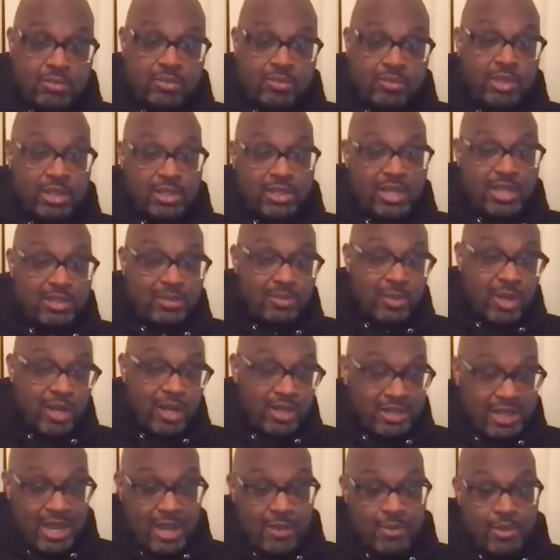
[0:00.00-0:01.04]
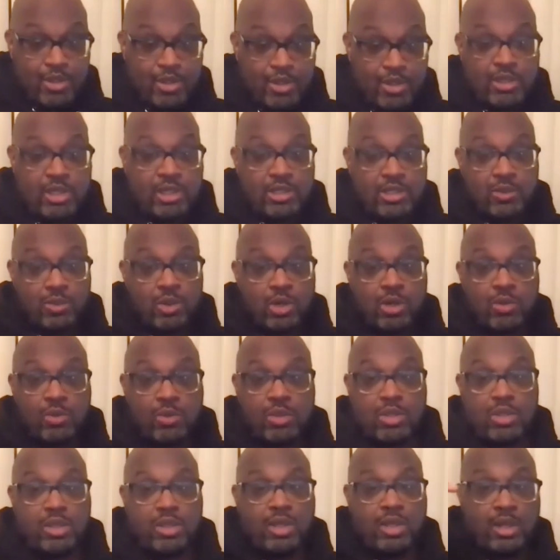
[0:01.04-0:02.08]
because that's the amount of time that you need to work
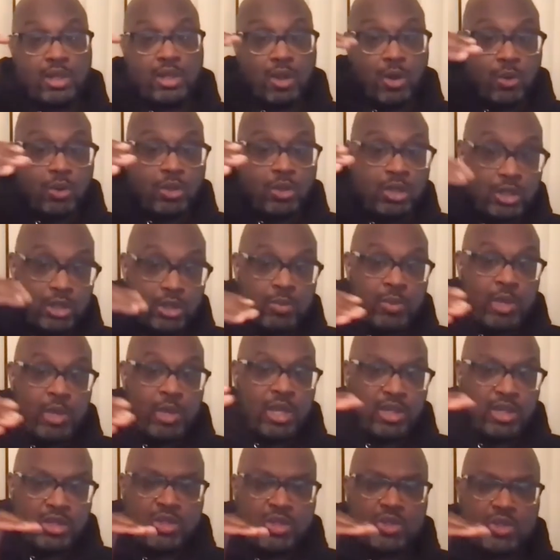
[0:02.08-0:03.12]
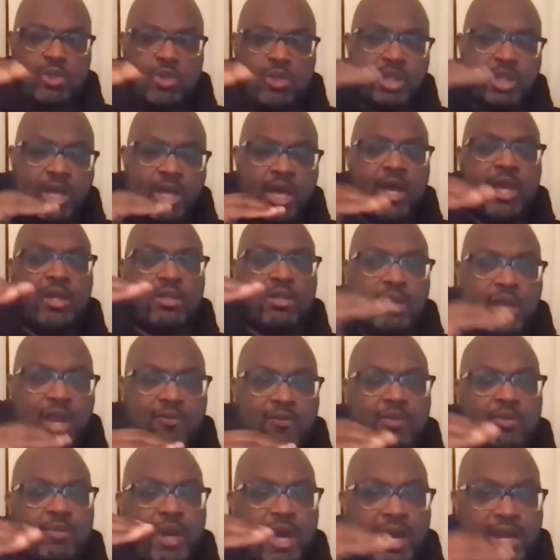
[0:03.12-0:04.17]
with and hold, you know, making sure that
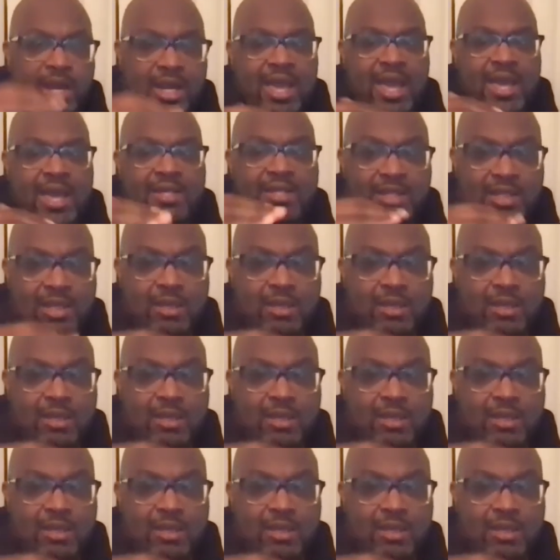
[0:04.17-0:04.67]
everybody has the